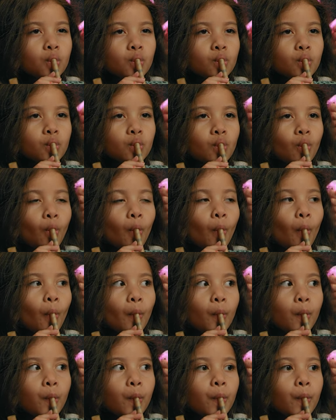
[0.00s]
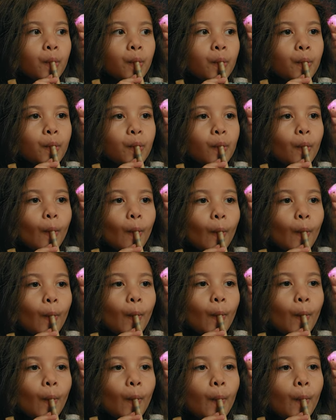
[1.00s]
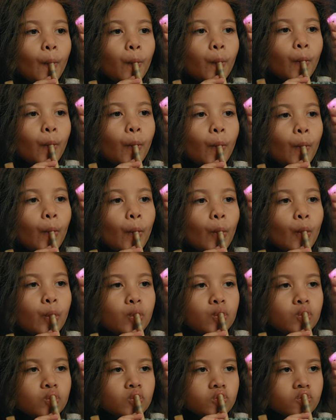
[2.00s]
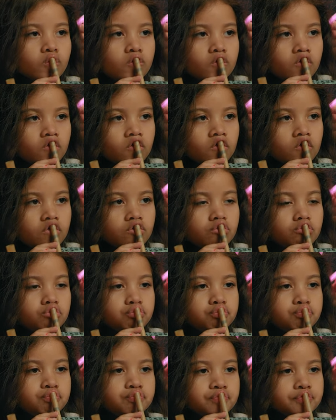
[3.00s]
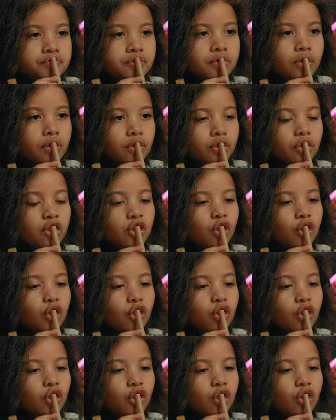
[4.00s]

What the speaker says: The person shown says nothing.